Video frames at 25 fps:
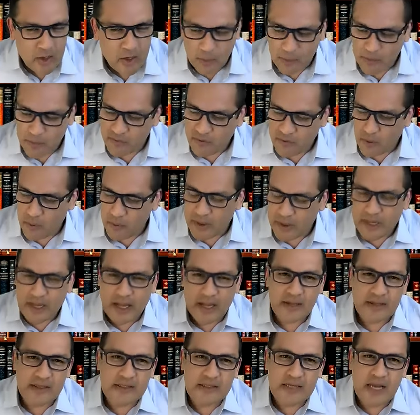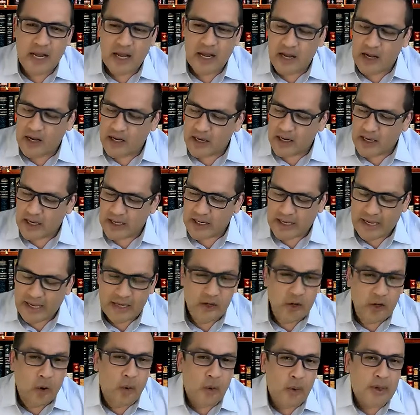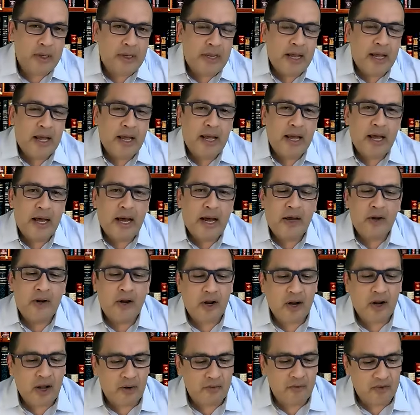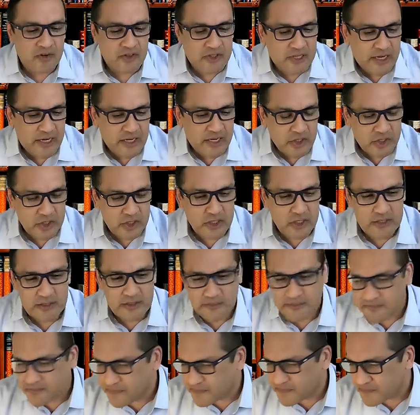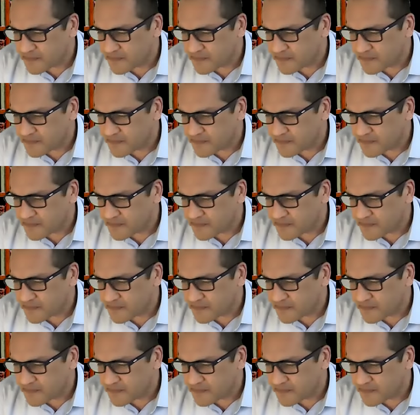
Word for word: before we get going on our conversation,